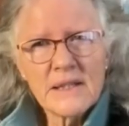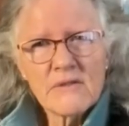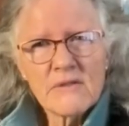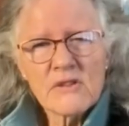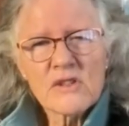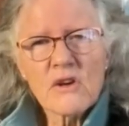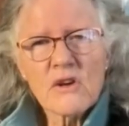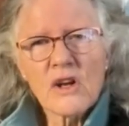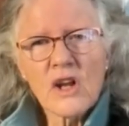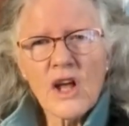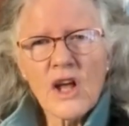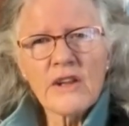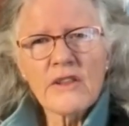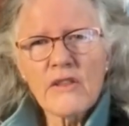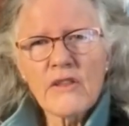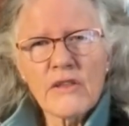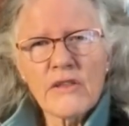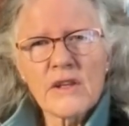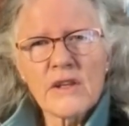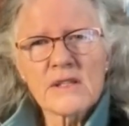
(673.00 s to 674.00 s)
So a lot of
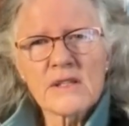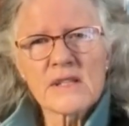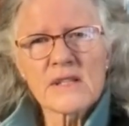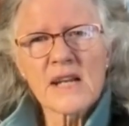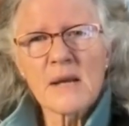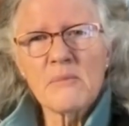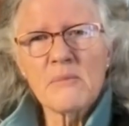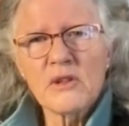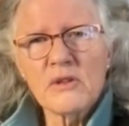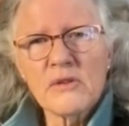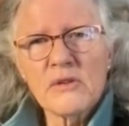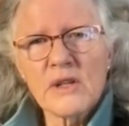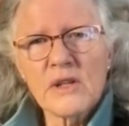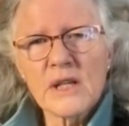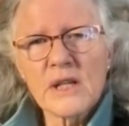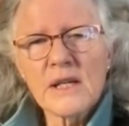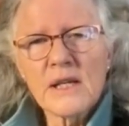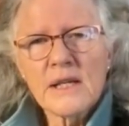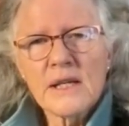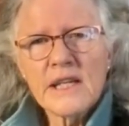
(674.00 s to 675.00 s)
the things that I'm
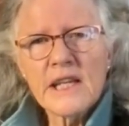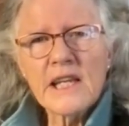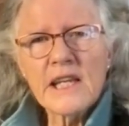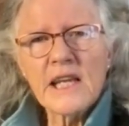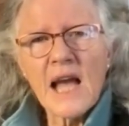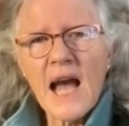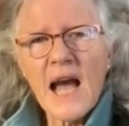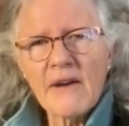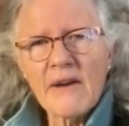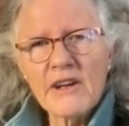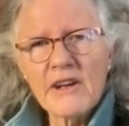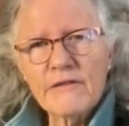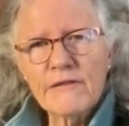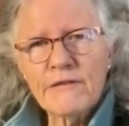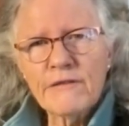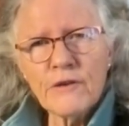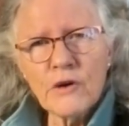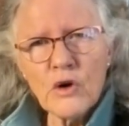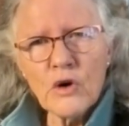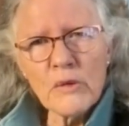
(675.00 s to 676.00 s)
doing are
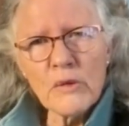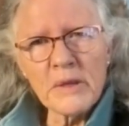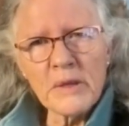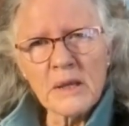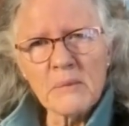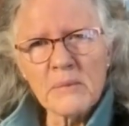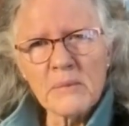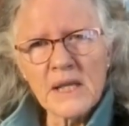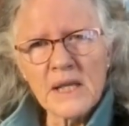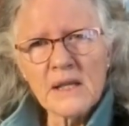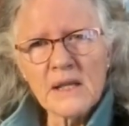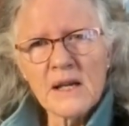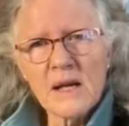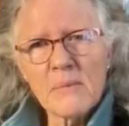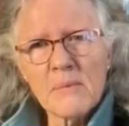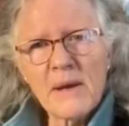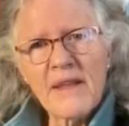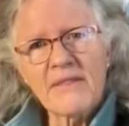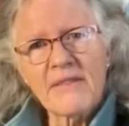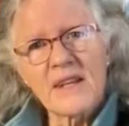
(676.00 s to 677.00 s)
informing me
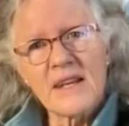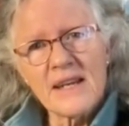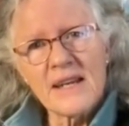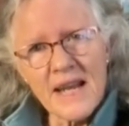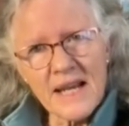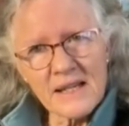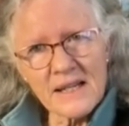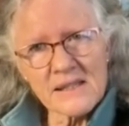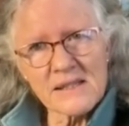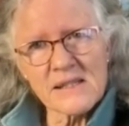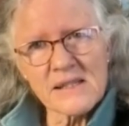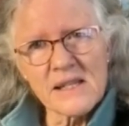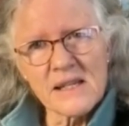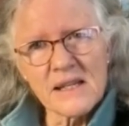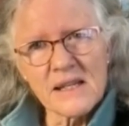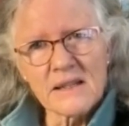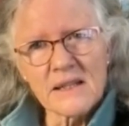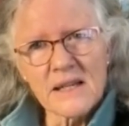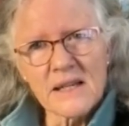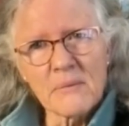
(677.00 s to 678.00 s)
about the next
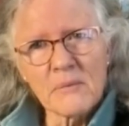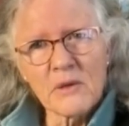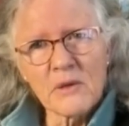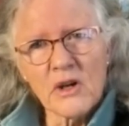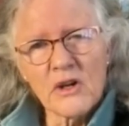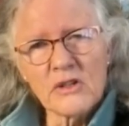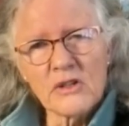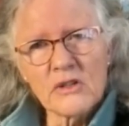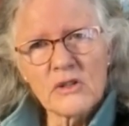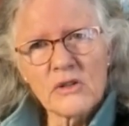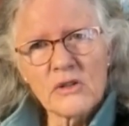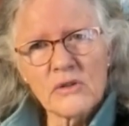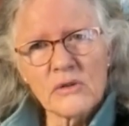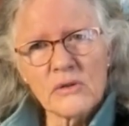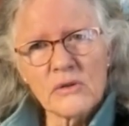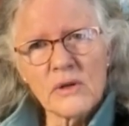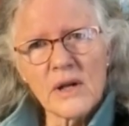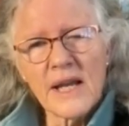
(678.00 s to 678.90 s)
thing that I'm going to do.